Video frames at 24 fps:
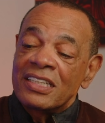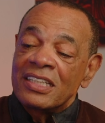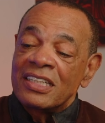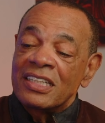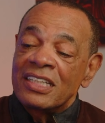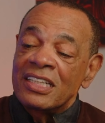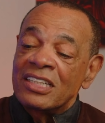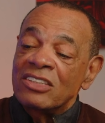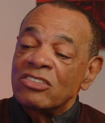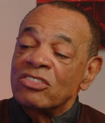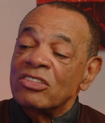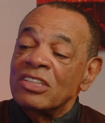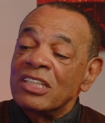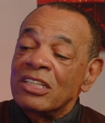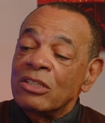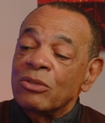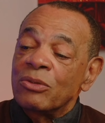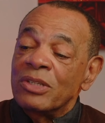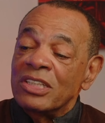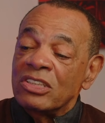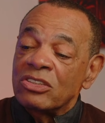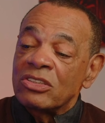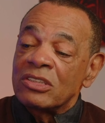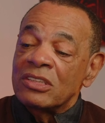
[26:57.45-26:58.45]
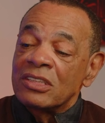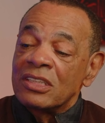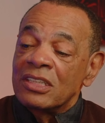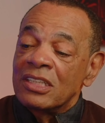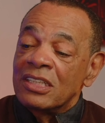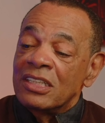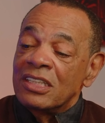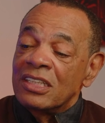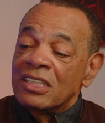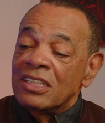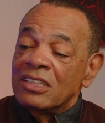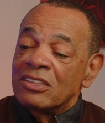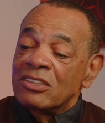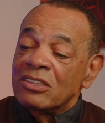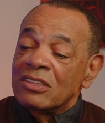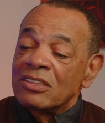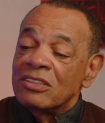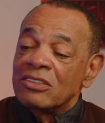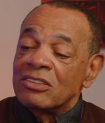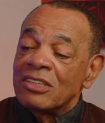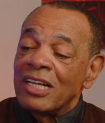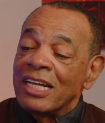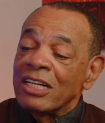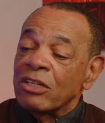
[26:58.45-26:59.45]
in sequence,
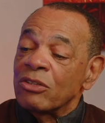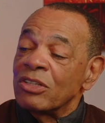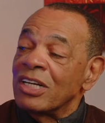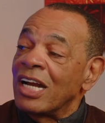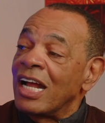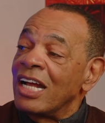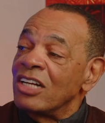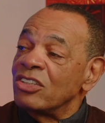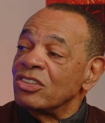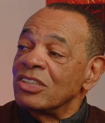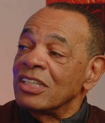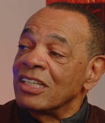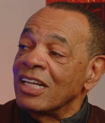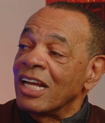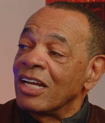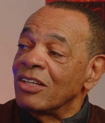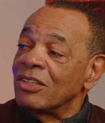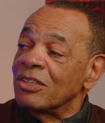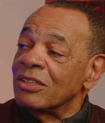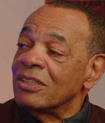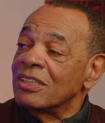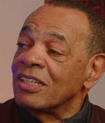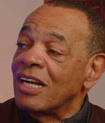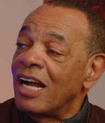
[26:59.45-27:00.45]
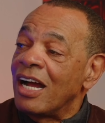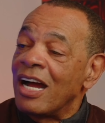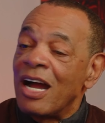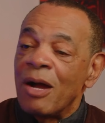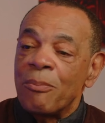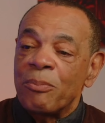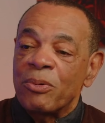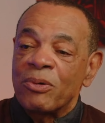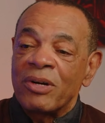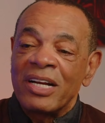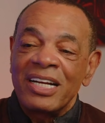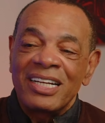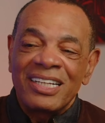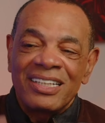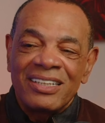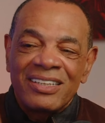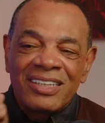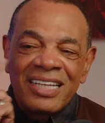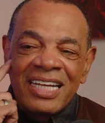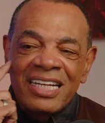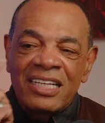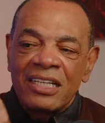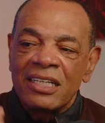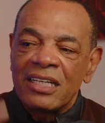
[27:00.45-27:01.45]
synchronized together, operating,
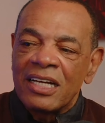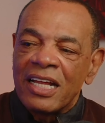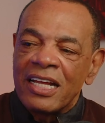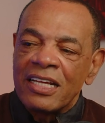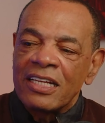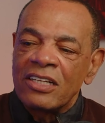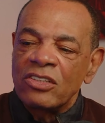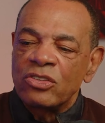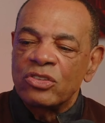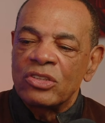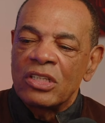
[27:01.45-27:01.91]
thinking like each